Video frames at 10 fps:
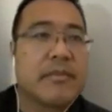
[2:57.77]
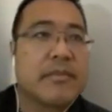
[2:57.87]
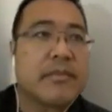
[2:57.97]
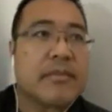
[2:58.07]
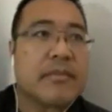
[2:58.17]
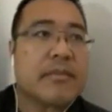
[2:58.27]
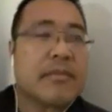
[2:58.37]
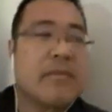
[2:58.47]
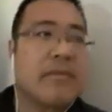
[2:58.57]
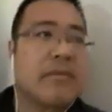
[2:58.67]

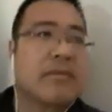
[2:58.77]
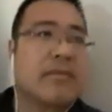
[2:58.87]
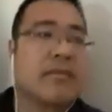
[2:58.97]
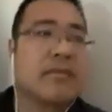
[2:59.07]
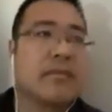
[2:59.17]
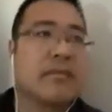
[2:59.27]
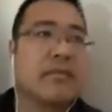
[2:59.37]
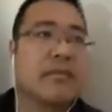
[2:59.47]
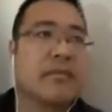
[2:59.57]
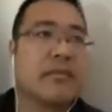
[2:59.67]

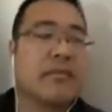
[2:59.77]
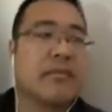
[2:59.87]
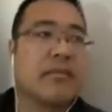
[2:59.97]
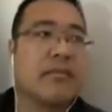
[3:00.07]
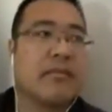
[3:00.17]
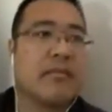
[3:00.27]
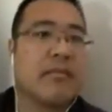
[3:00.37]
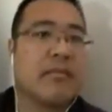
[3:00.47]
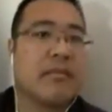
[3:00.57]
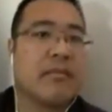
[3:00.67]

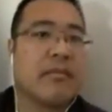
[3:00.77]
[no speech]